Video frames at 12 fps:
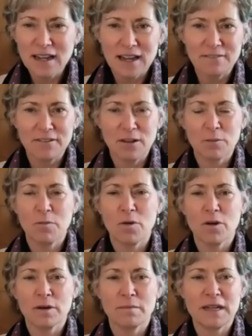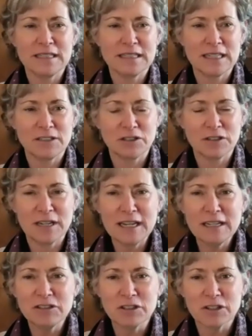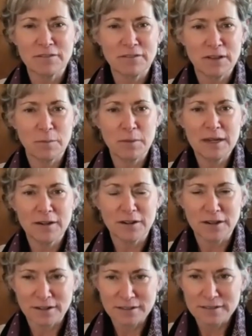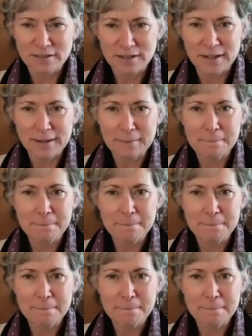I feel more in my essential nature. I feel bigger, right?